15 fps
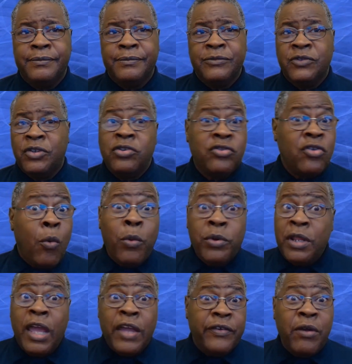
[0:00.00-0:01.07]
So you don't want
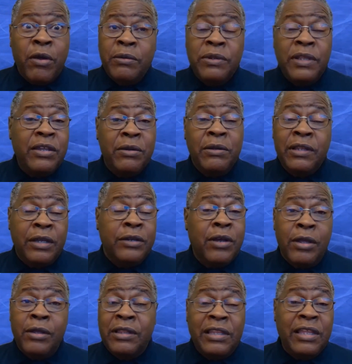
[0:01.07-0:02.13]
to ever go
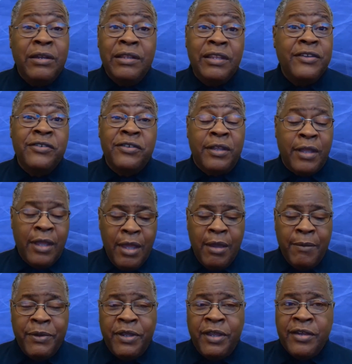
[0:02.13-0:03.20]
legalistic,
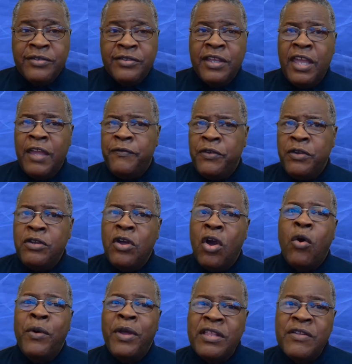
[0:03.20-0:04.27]
because if you
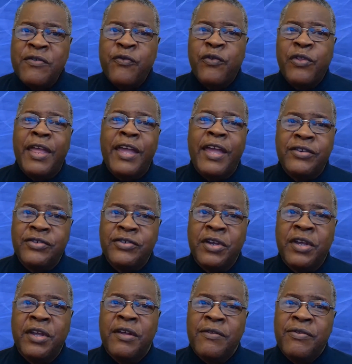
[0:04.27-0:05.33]
go in the flesh,
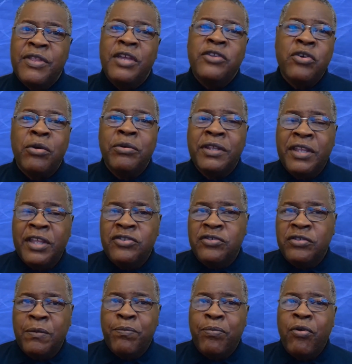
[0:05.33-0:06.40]
then you're going to get to
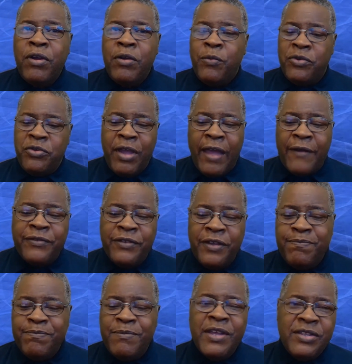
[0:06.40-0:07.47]
the point where you have to
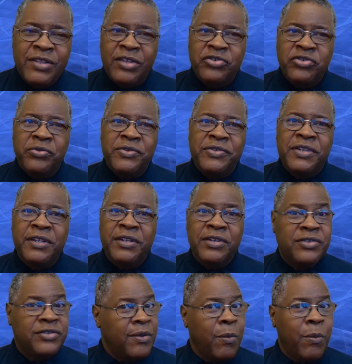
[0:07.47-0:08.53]
admit that you're a sinner
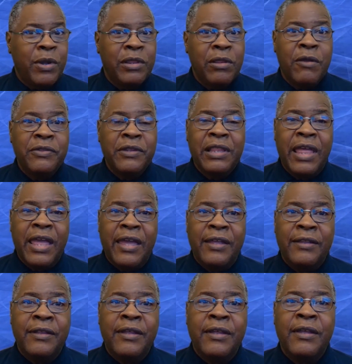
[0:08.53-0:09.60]
somewhere along the line.
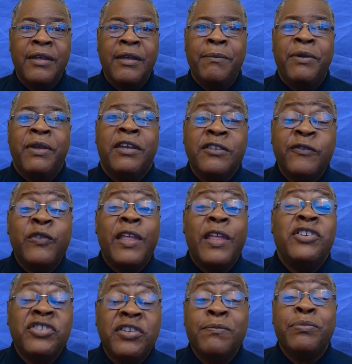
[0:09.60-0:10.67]
Because
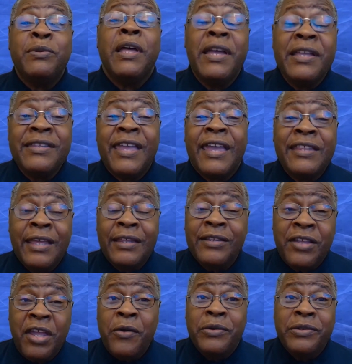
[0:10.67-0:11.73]
flesh and blood cannot
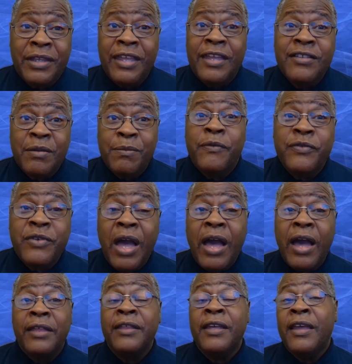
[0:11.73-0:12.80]
inherit the kingdom of
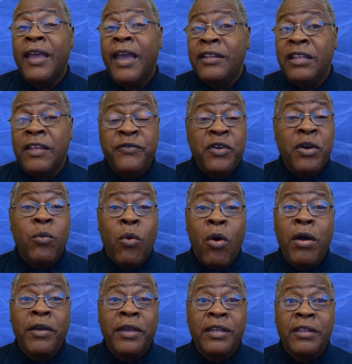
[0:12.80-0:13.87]
God. And if you're
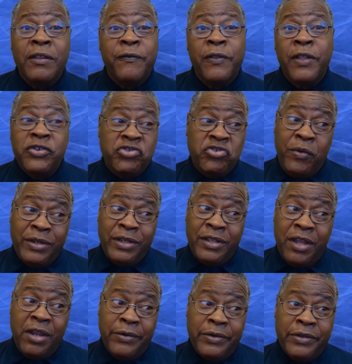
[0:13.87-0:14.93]
walking in the flesh, you ain't
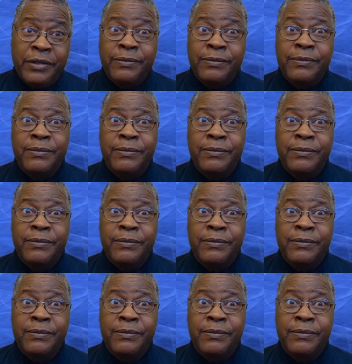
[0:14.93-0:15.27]
inheriting.